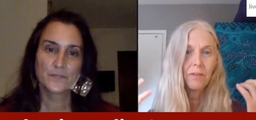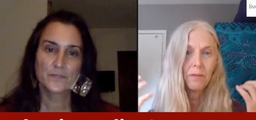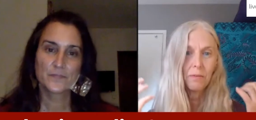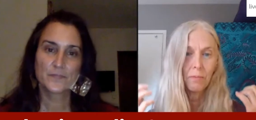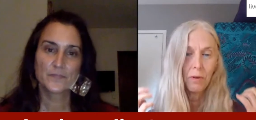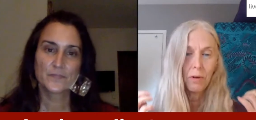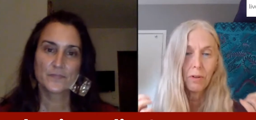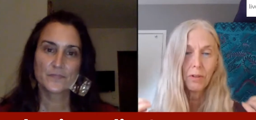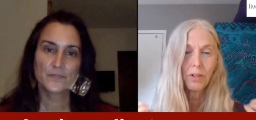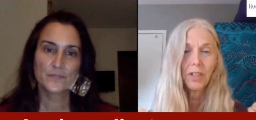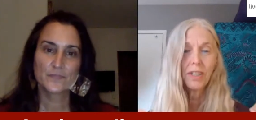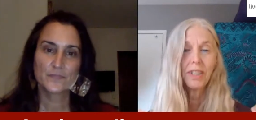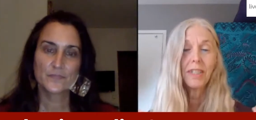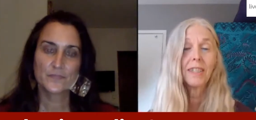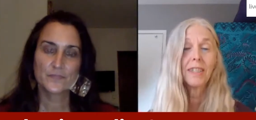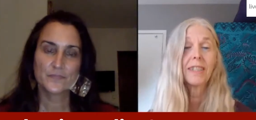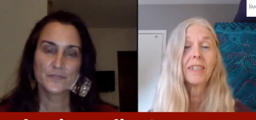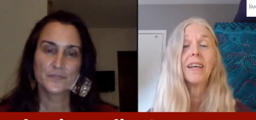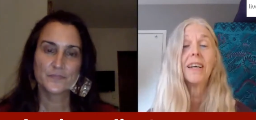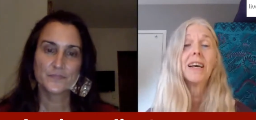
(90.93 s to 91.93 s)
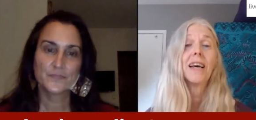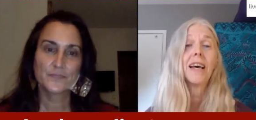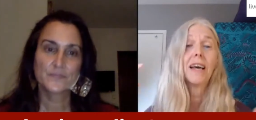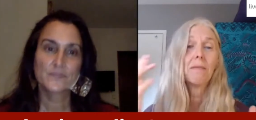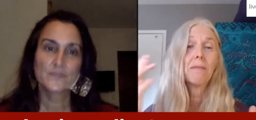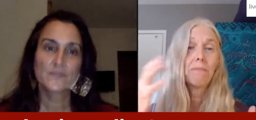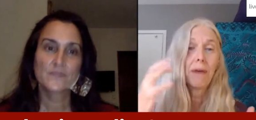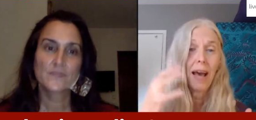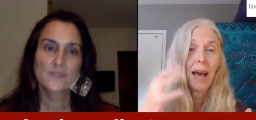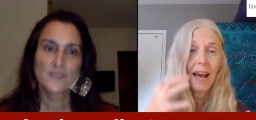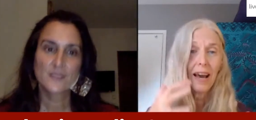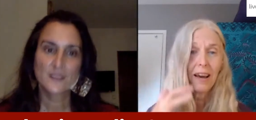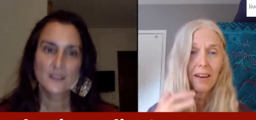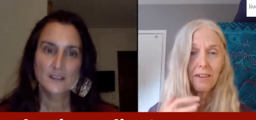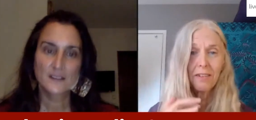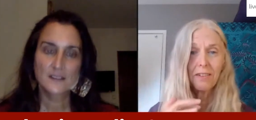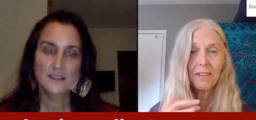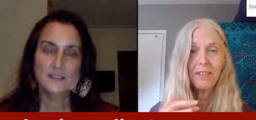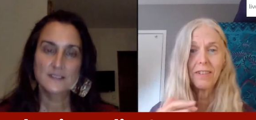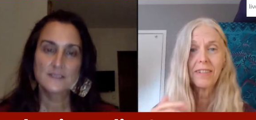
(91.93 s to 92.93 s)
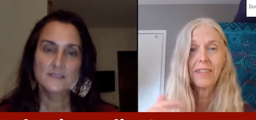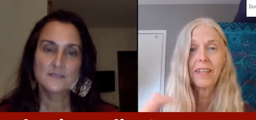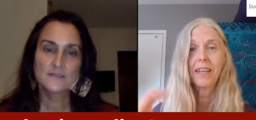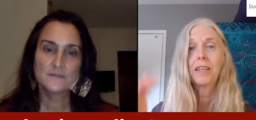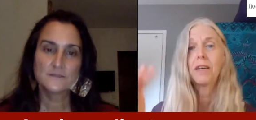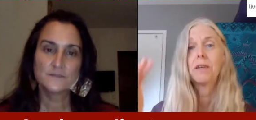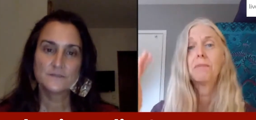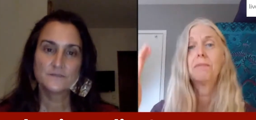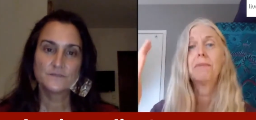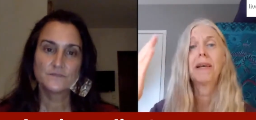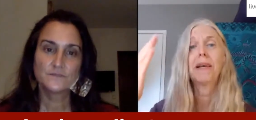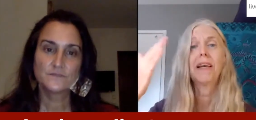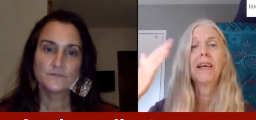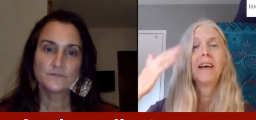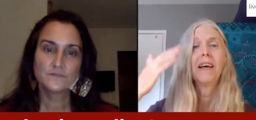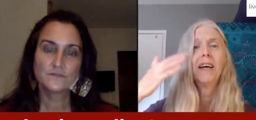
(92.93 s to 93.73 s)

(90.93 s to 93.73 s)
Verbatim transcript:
Speaker 1: emotions and patterns that could be